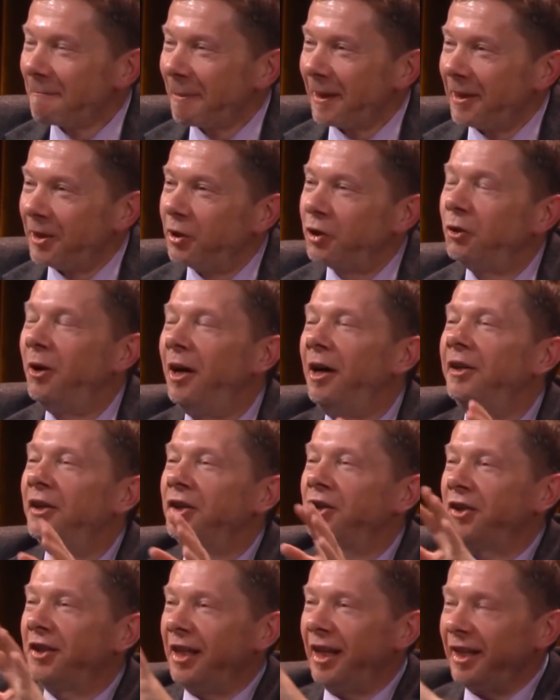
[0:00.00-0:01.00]
So
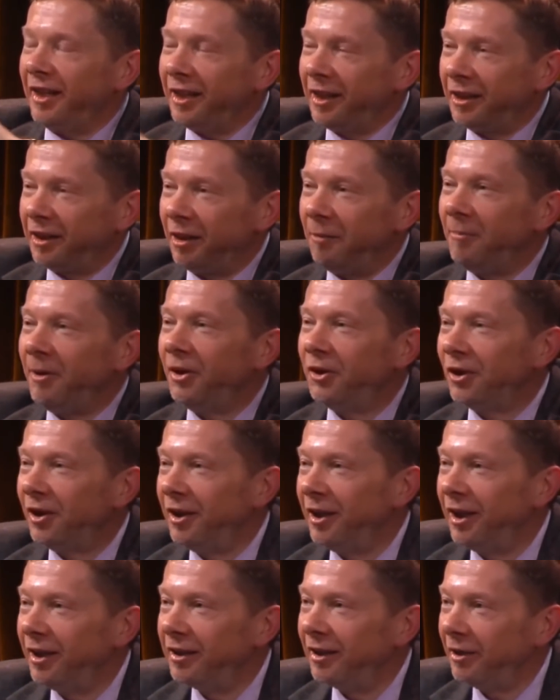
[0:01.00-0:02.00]
understanding came much
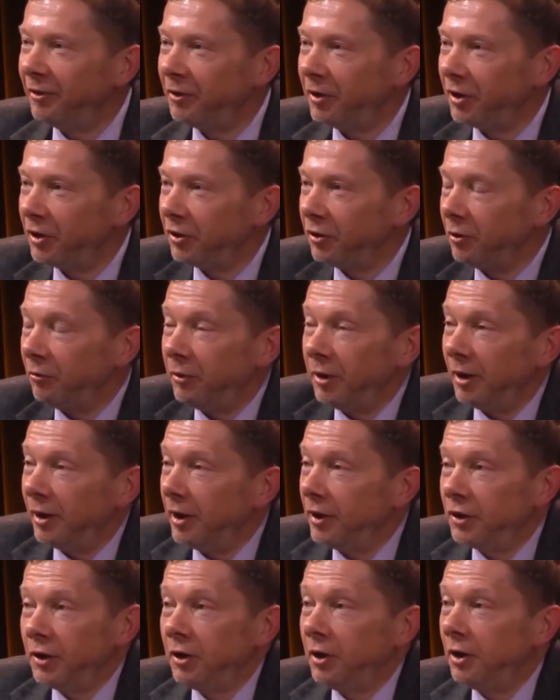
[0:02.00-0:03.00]
later, that the
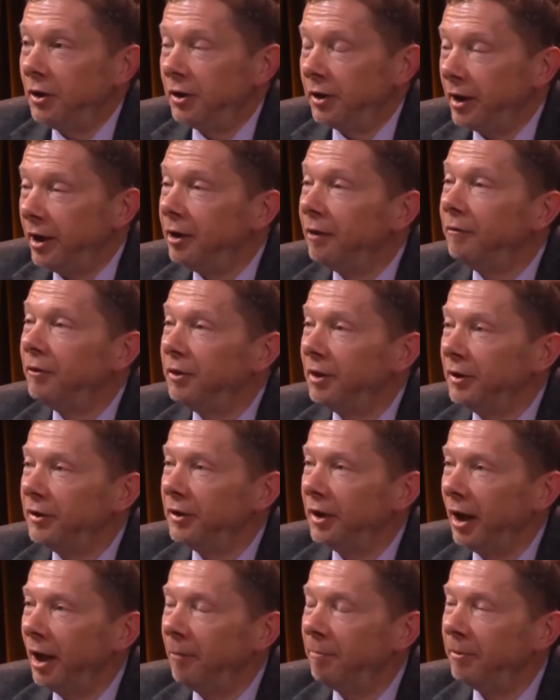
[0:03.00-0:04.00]
realization, it kind of just
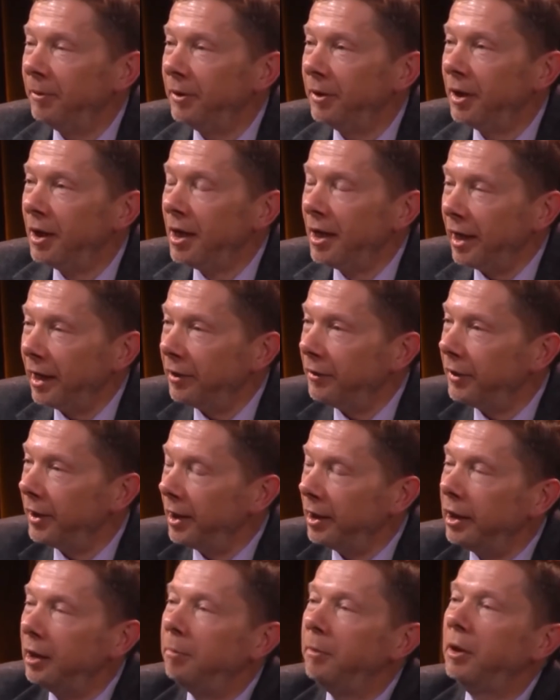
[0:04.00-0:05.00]
happened. And then
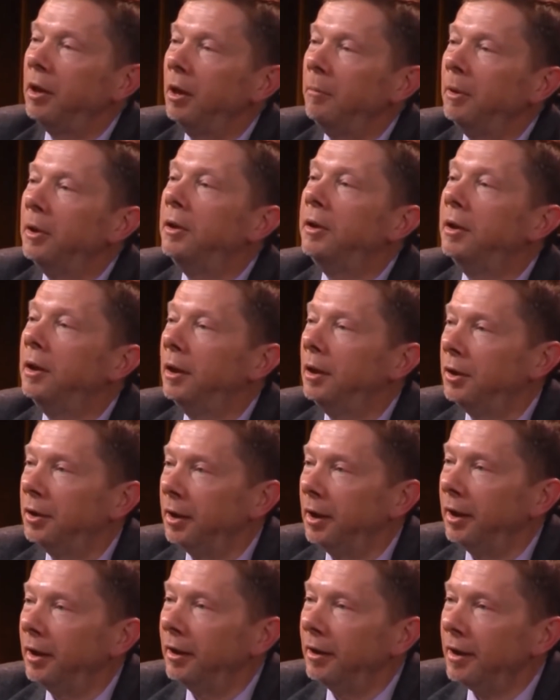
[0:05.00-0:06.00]
it became a
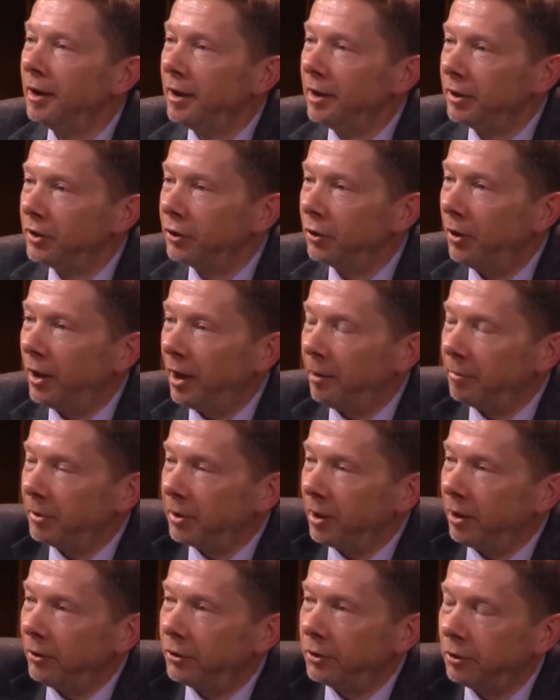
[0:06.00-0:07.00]
teaching. So I'm
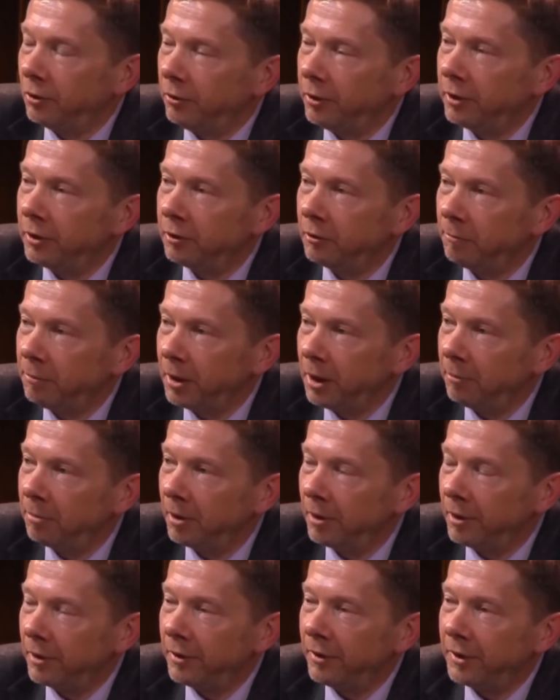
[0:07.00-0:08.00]
now showing to
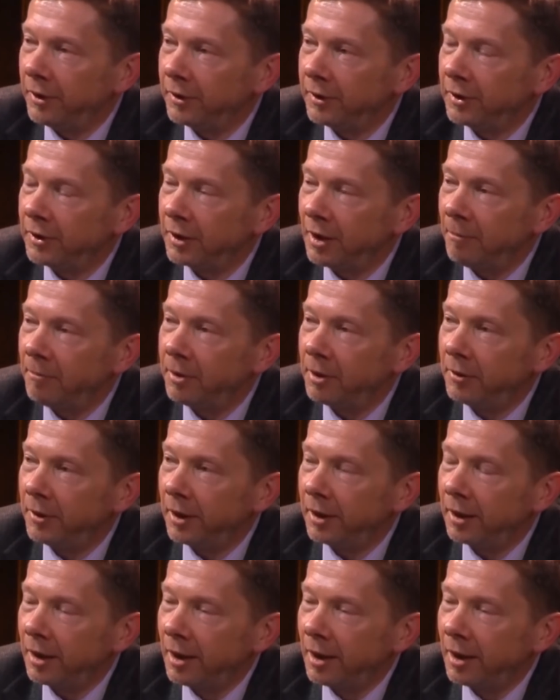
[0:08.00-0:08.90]
people, this is something that